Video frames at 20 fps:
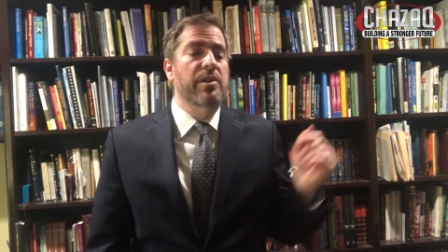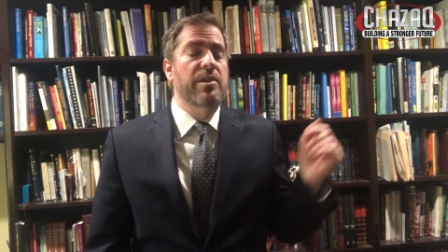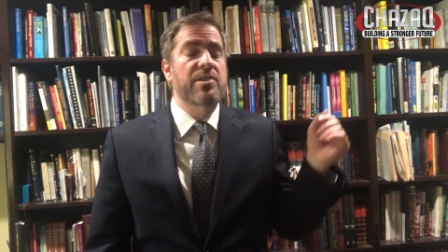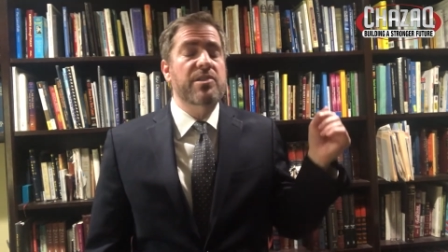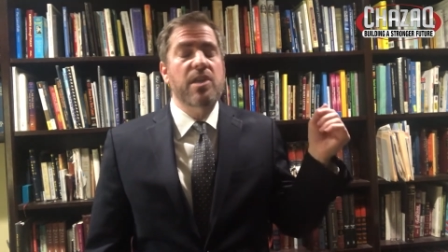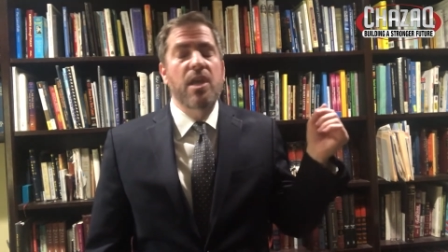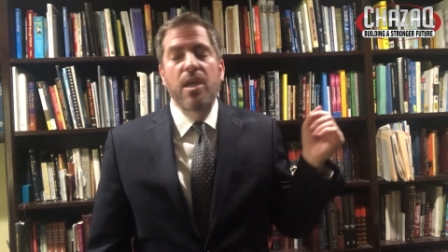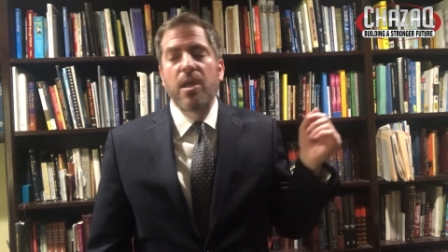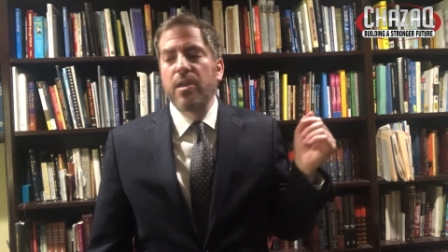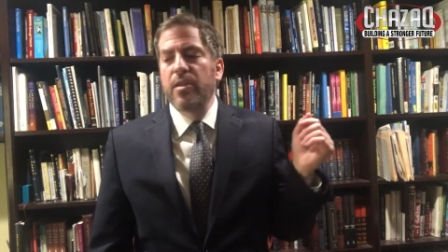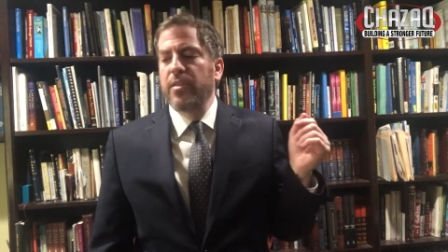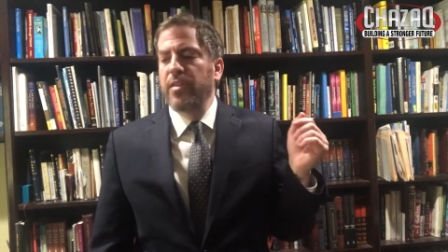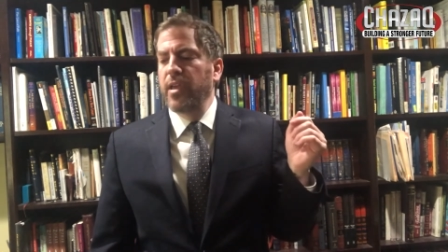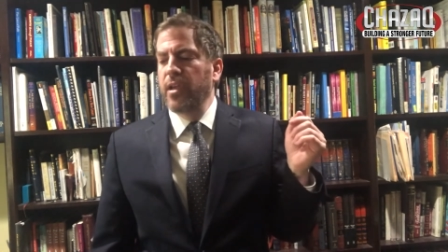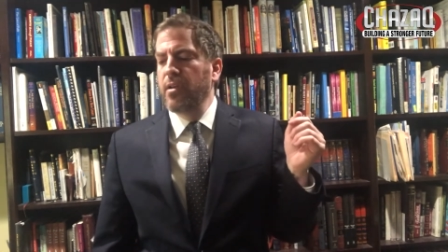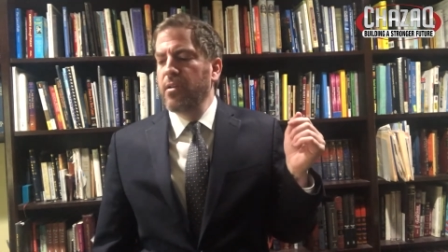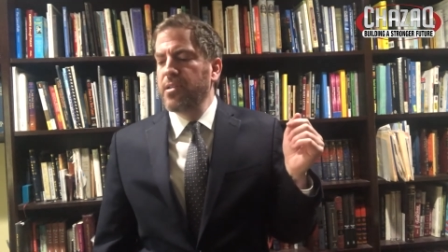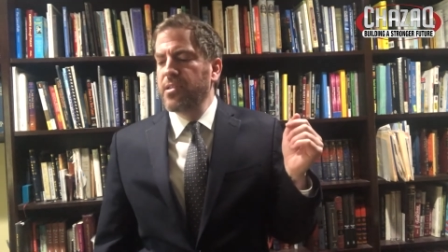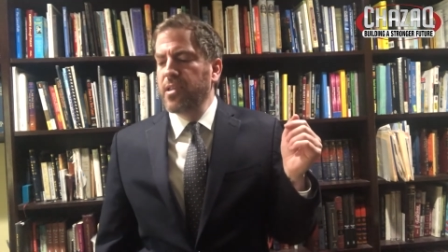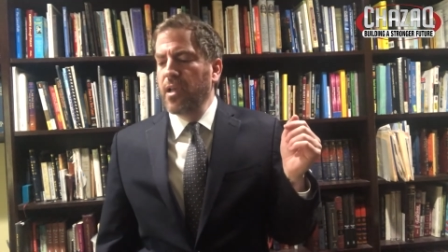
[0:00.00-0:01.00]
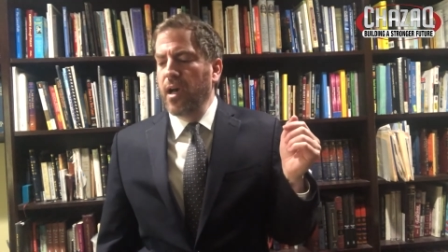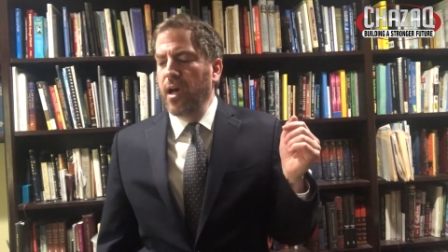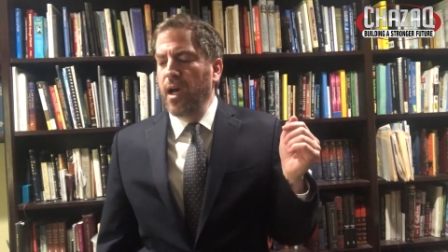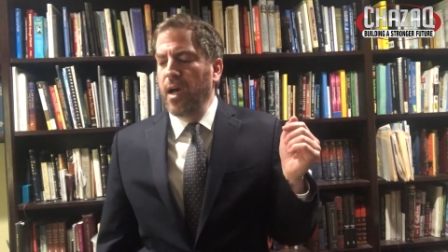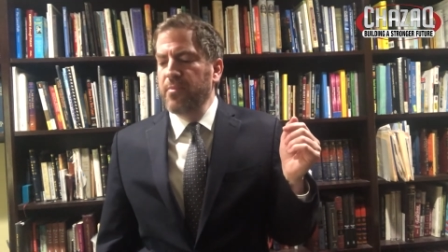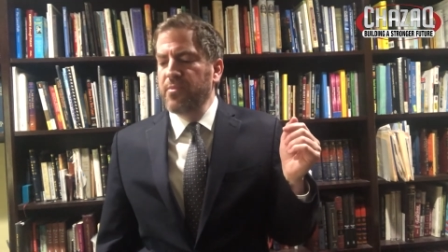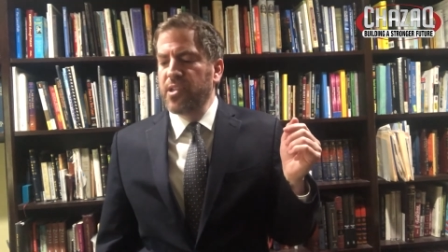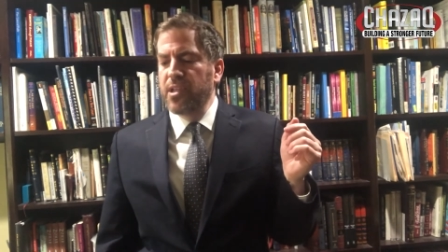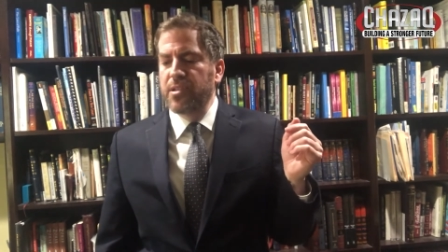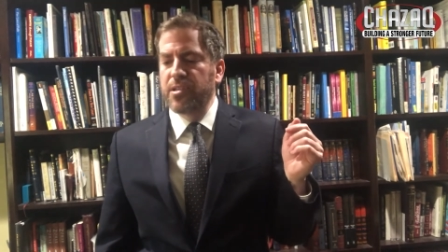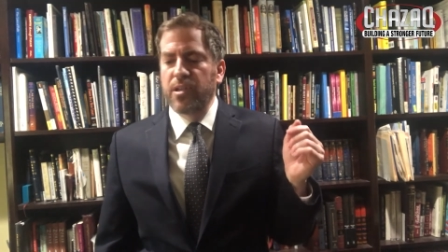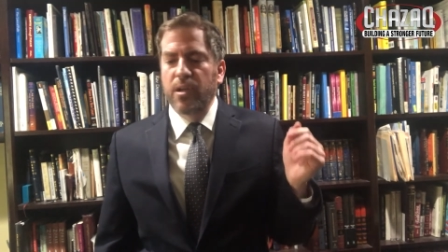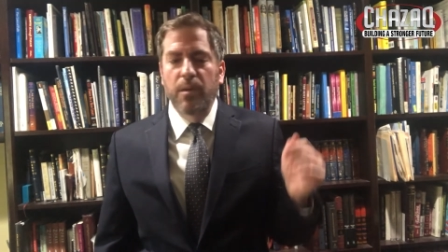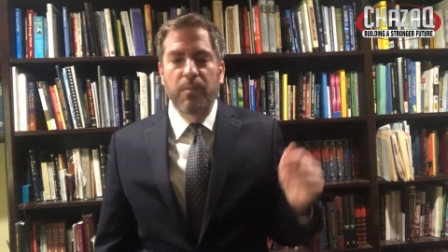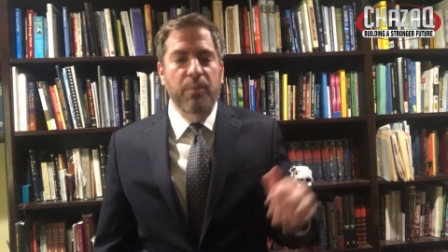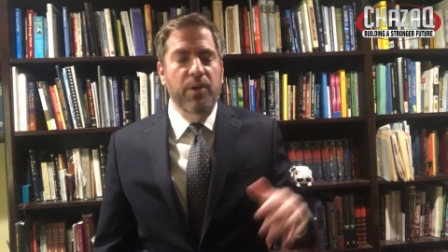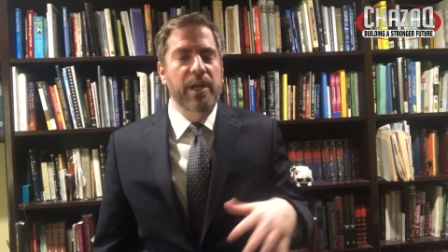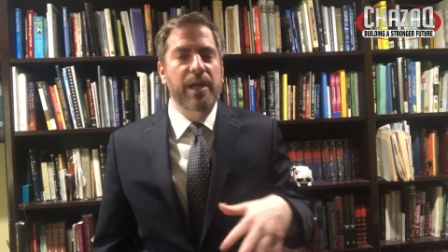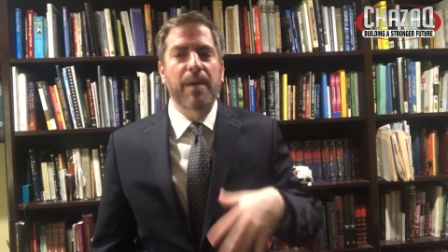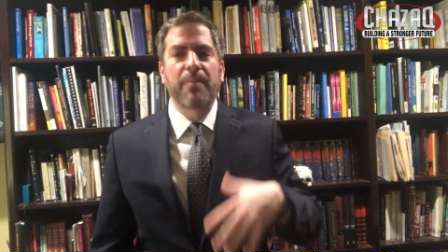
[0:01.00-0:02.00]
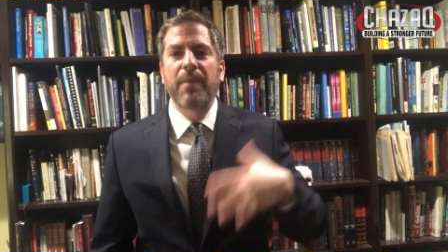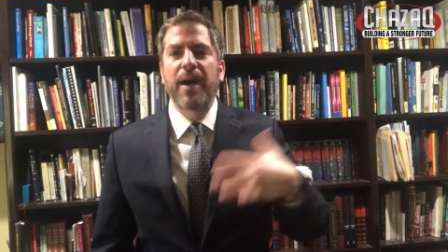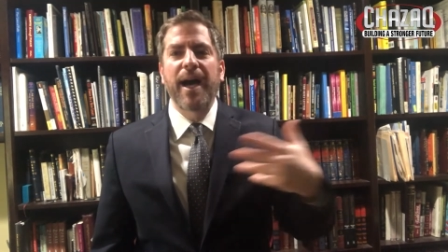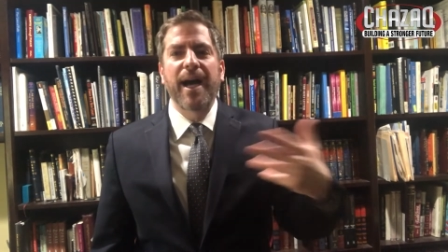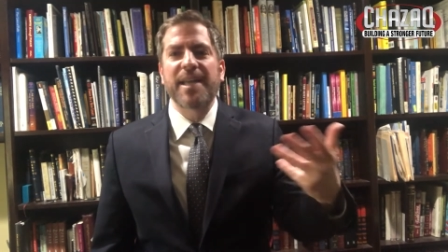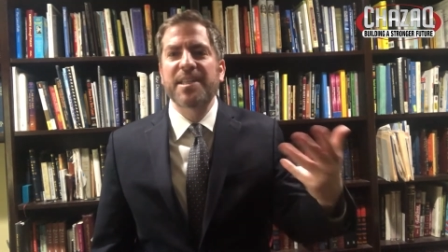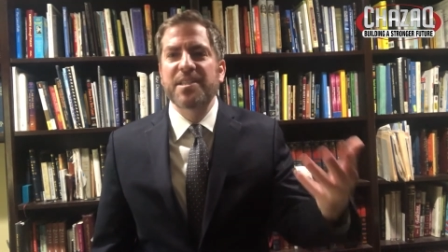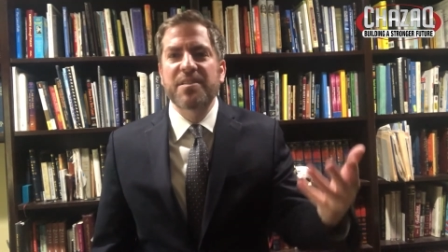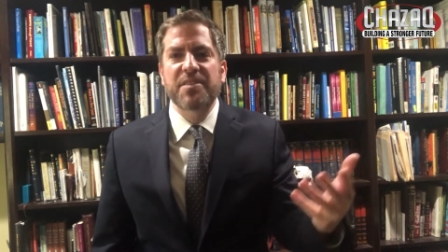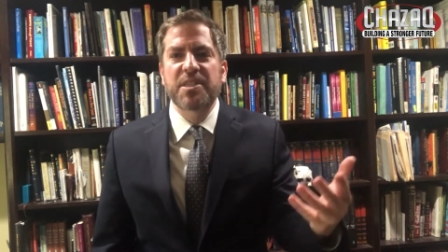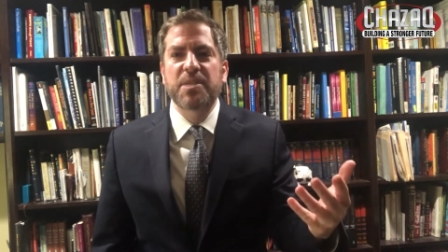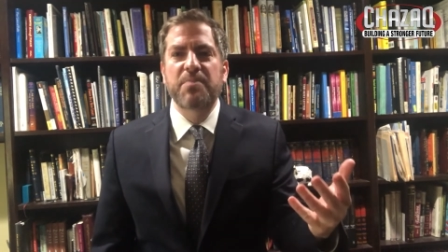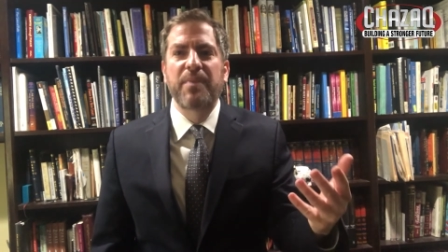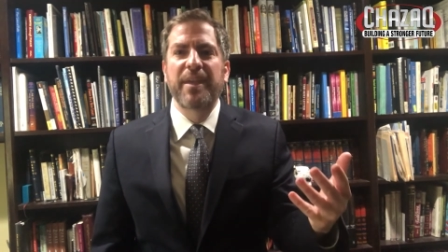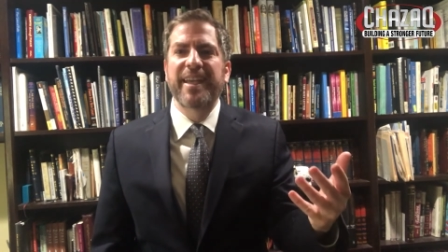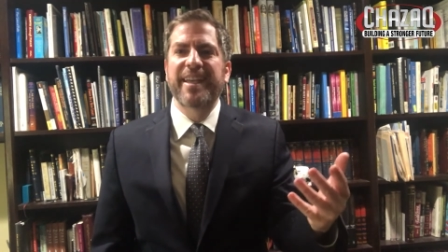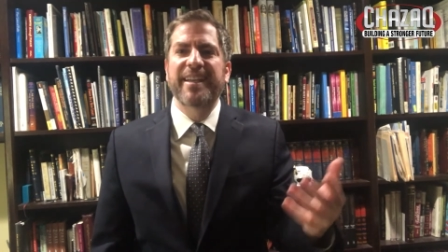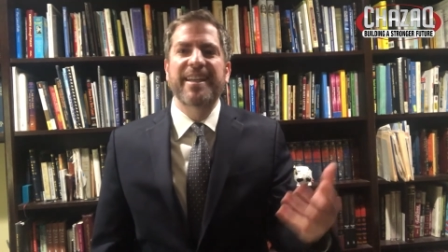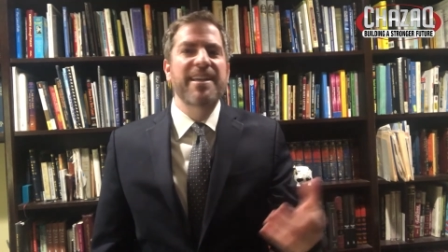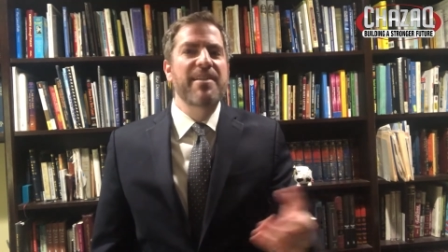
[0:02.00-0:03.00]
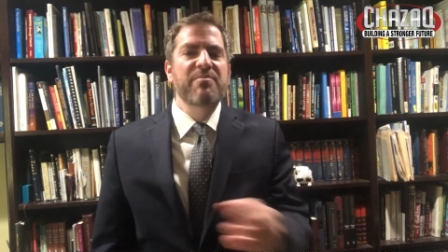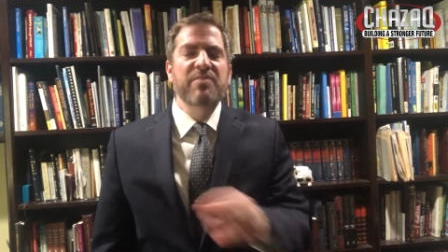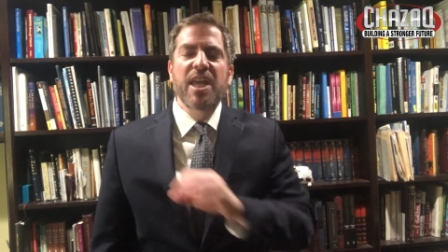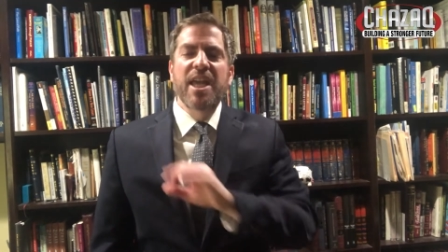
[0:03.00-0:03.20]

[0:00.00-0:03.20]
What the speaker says: I'm just, you know, putting a positive spin.